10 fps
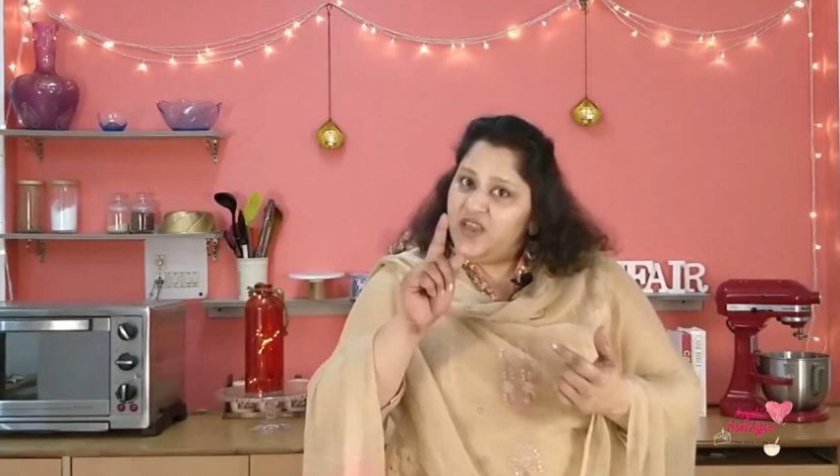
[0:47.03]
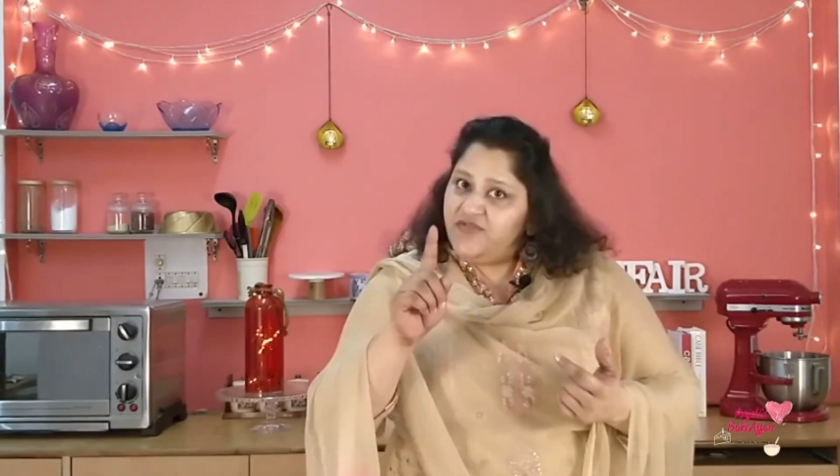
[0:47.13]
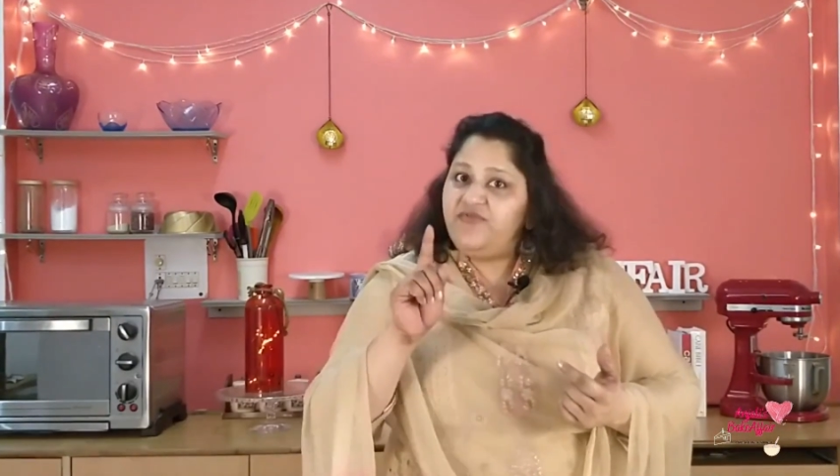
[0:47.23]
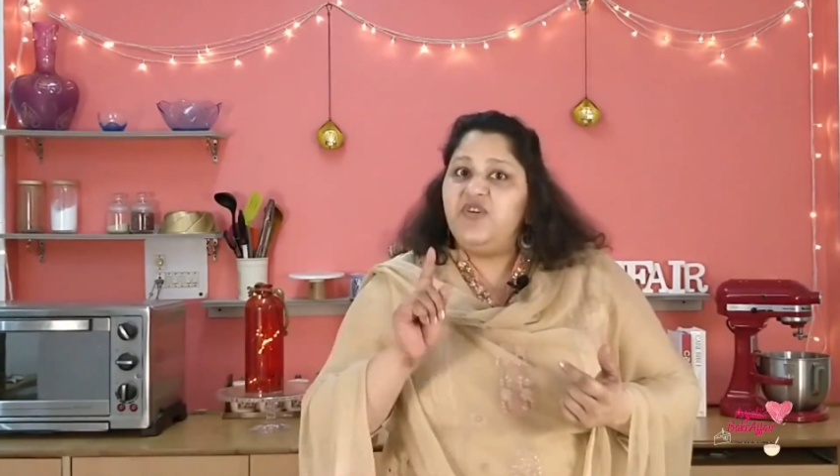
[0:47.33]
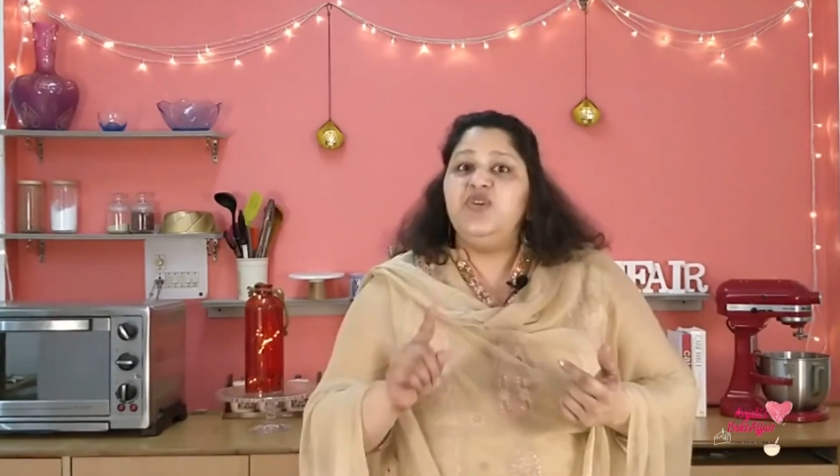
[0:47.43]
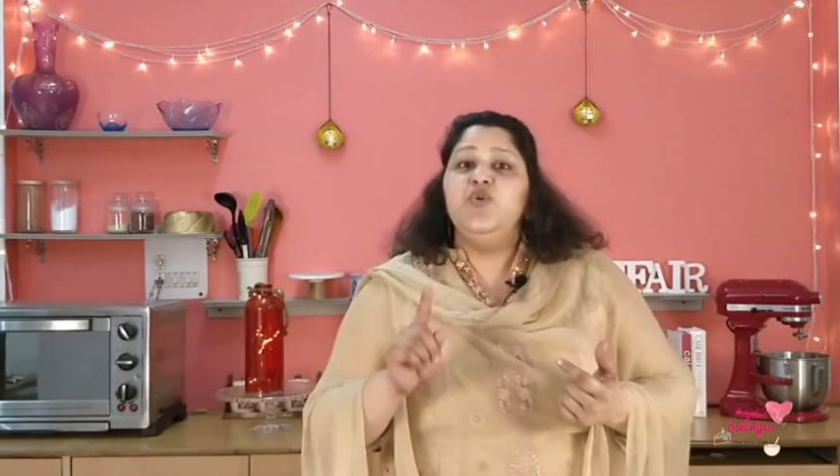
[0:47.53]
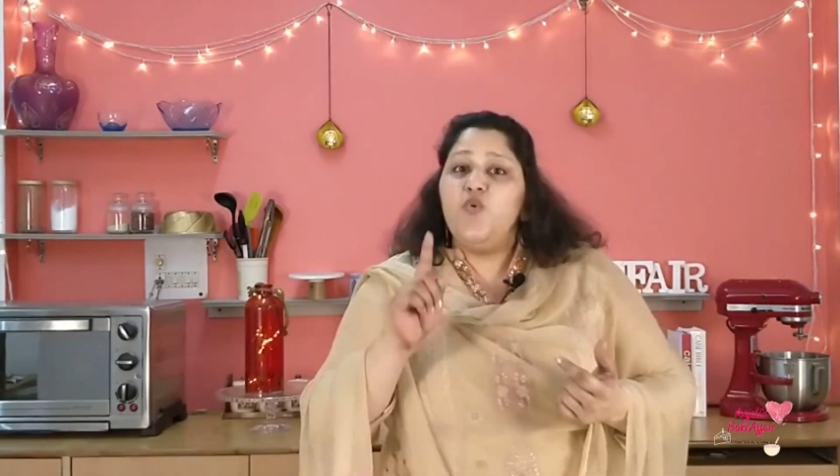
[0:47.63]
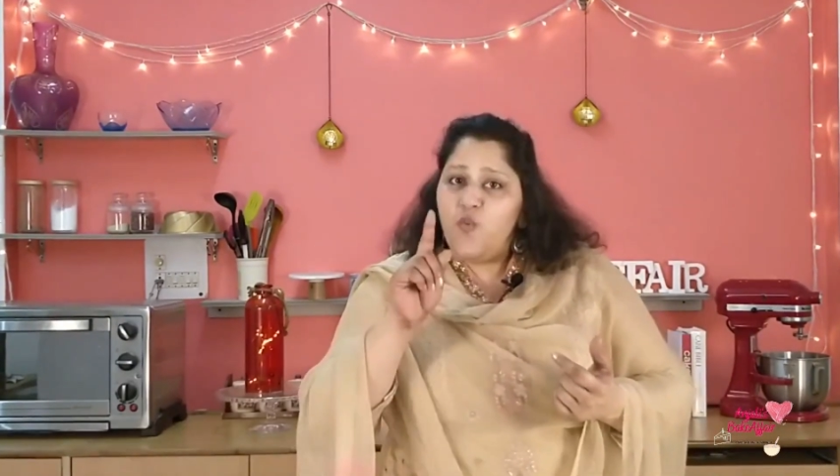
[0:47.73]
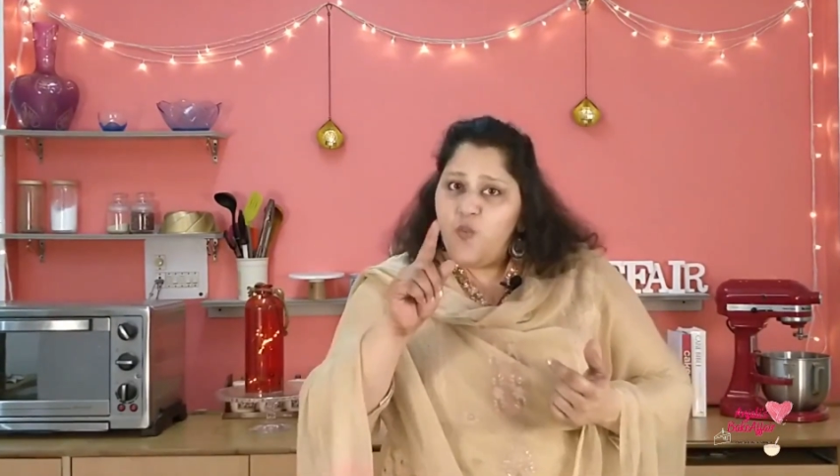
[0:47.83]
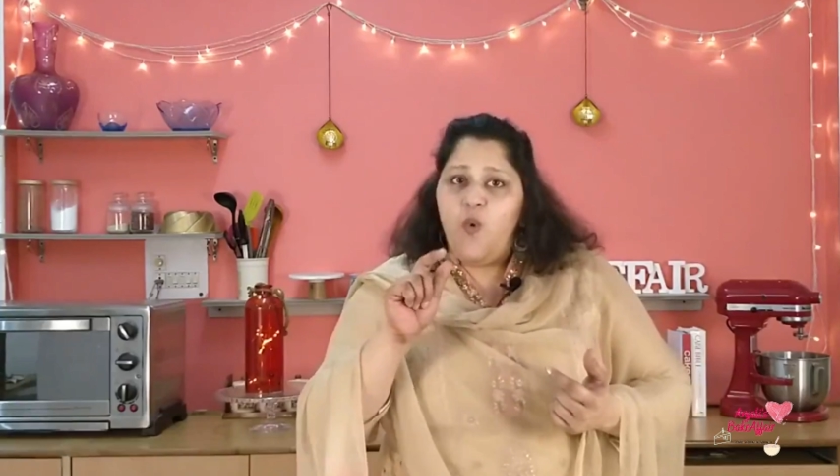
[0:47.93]
if you
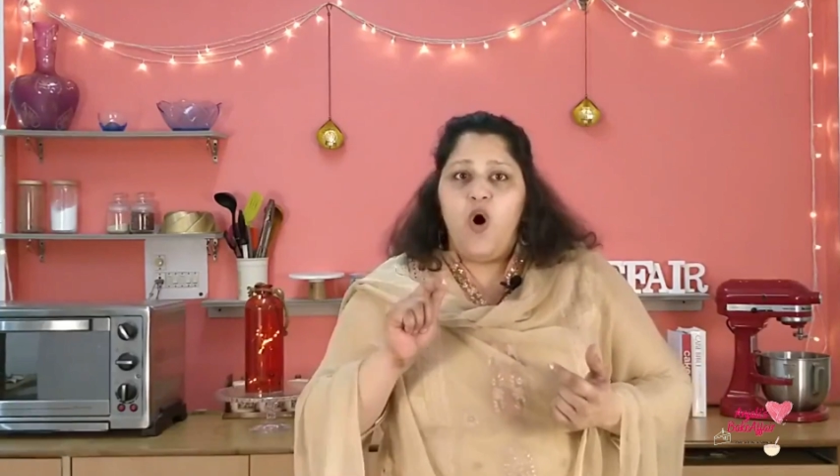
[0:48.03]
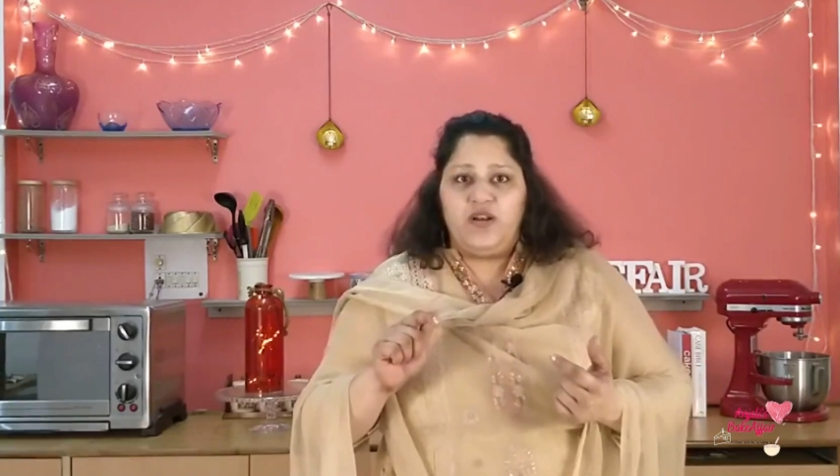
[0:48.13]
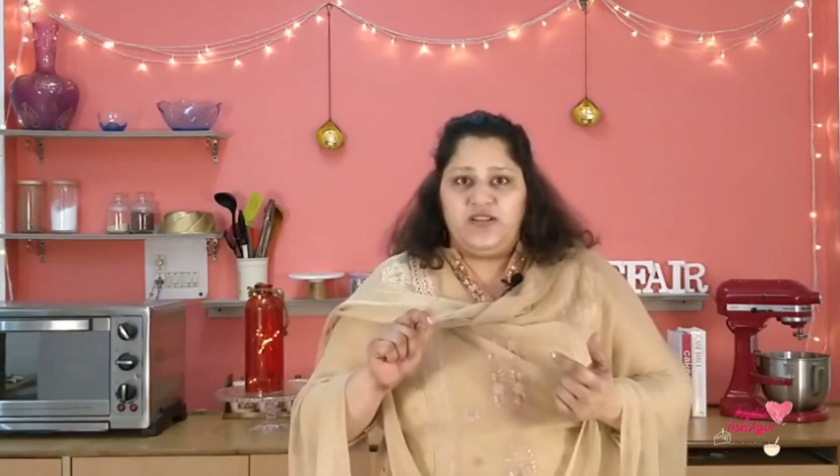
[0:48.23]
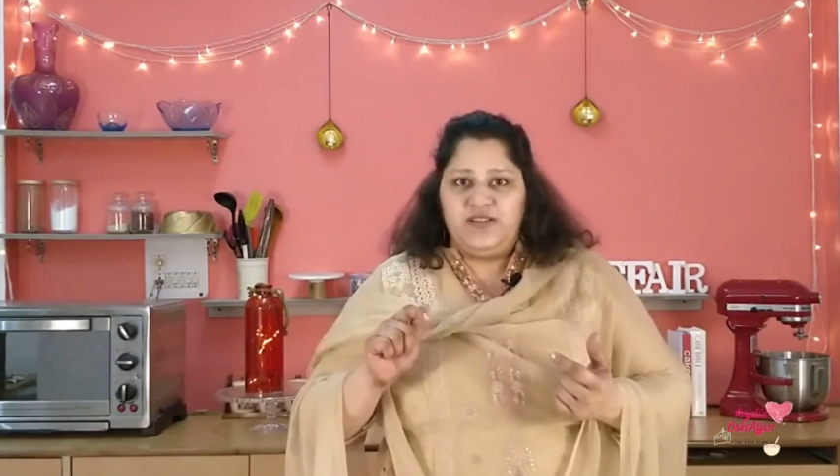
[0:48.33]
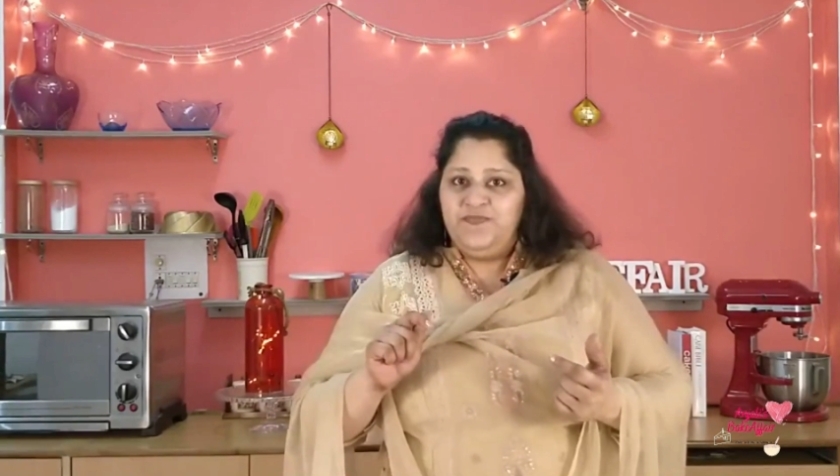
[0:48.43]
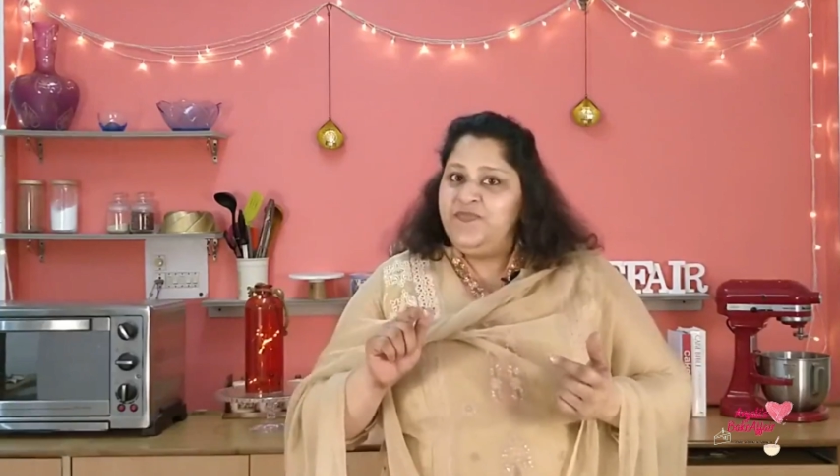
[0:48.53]
want.